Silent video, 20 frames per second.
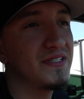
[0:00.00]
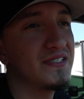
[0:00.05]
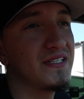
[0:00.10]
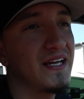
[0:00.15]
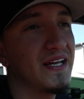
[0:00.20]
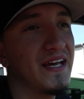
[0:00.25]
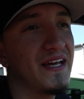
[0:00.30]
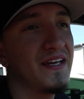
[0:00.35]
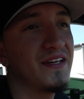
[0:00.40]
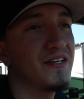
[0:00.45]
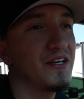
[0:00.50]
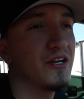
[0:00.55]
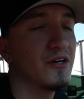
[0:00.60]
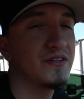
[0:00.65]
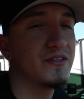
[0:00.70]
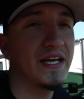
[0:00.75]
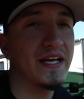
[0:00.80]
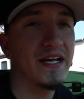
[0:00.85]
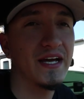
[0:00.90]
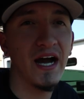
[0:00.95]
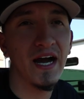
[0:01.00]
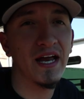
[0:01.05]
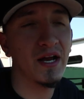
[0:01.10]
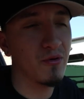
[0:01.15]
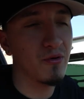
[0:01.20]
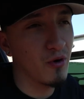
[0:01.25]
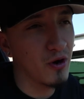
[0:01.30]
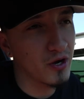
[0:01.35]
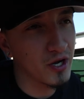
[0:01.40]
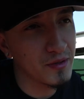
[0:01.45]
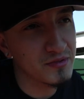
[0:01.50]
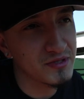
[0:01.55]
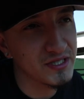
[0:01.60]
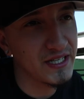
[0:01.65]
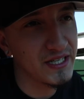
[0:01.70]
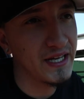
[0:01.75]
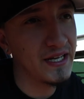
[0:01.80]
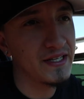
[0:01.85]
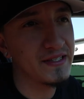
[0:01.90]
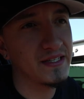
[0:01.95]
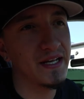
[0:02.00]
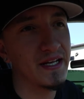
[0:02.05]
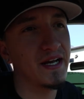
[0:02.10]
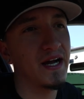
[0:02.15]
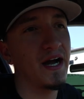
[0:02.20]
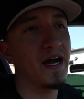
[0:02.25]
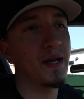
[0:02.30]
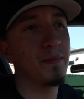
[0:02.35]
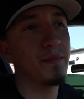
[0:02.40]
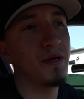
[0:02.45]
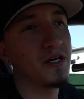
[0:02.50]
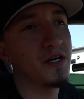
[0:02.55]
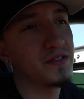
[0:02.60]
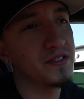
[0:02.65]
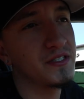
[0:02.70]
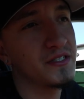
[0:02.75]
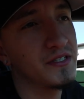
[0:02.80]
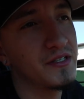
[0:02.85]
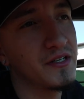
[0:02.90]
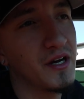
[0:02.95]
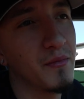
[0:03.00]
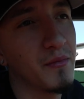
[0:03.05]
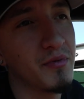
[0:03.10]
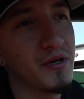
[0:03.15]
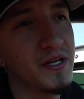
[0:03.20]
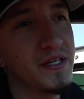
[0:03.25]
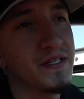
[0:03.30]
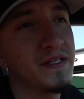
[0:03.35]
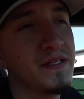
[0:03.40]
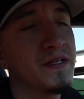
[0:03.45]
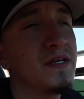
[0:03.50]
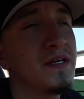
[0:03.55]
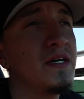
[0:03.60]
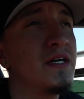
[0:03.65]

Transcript: today. You know, thank God I woke up today. Thank God I'm healthy. You know, I'm breathing.